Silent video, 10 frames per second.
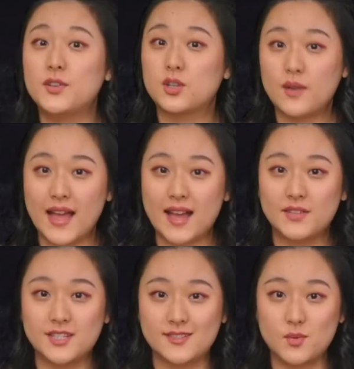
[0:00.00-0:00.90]
you don't have
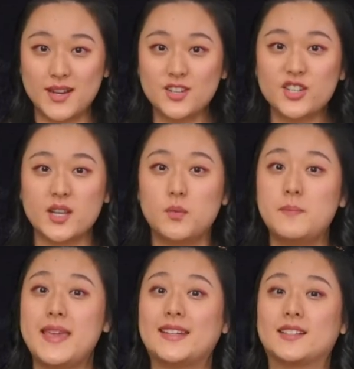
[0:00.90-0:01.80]
a Switch, it will
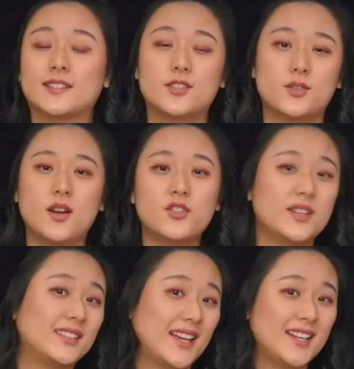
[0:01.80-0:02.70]
be another
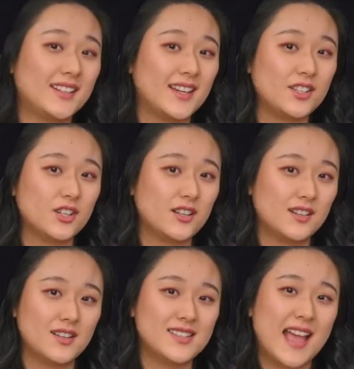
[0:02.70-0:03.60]

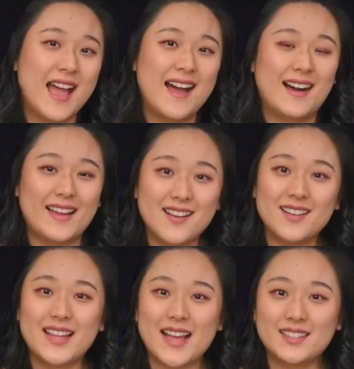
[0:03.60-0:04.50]
$299. I
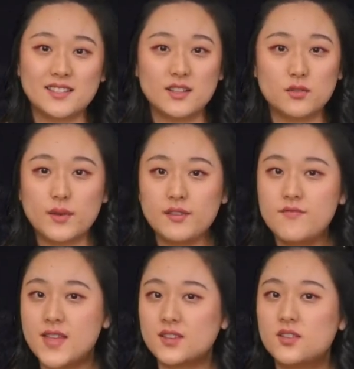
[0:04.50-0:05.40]
heard that the Ring
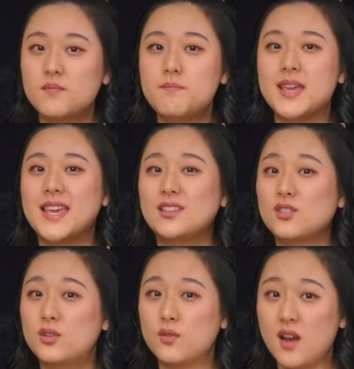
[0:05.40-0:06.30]
Fit could be
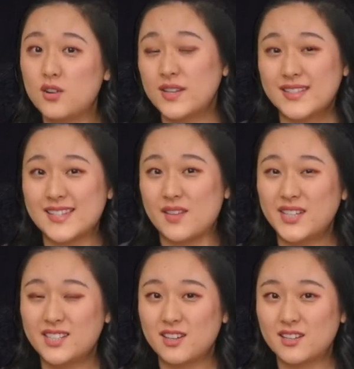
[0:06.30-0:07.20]

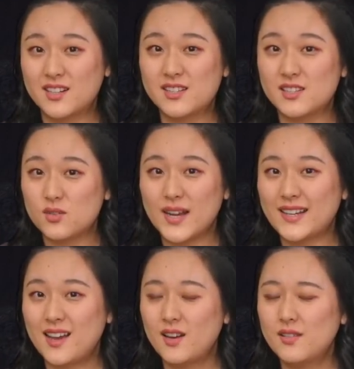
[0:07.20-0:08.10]
$270 right
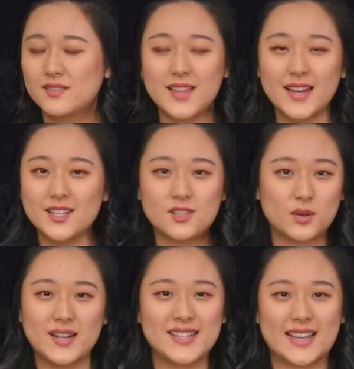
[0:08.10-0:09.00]
now. That is
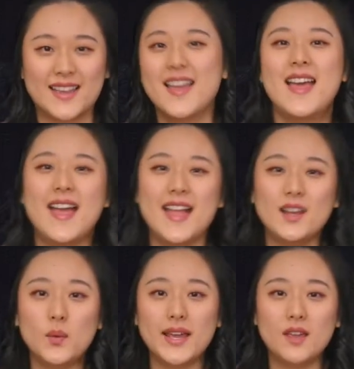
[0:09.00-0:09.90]
crazy.
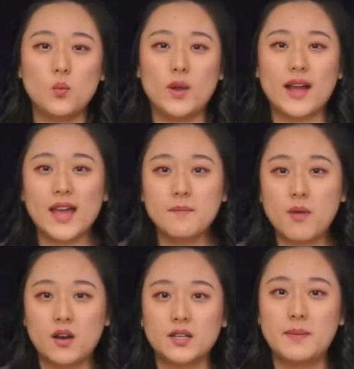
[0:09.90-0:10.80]
Anyway, when I
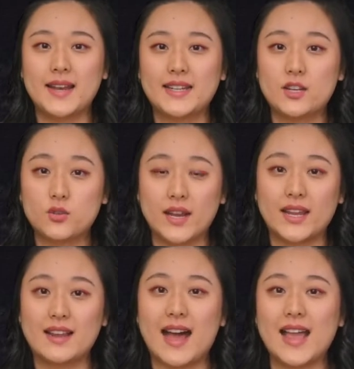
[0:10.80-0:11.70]
bought a Pilates
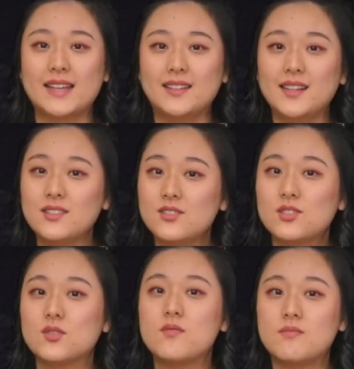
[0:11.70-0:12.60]
ring, I didn't
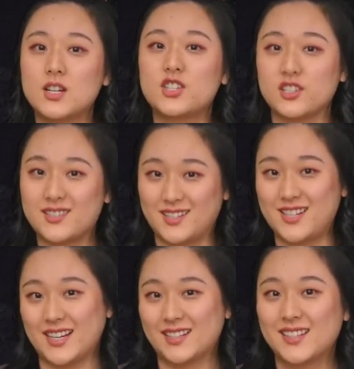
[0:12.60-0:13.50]
do much
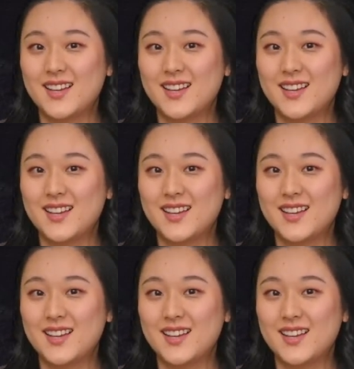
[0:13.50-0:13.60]
searching.